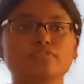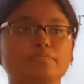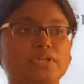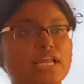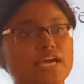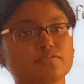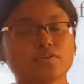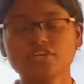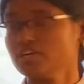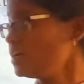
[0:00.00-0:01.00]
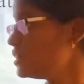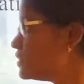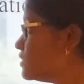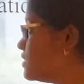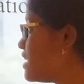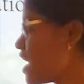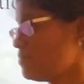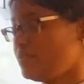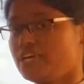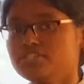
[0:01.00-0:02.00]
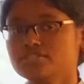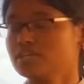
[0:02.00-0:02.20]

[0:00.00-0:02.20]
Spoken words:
50 lakh per year average.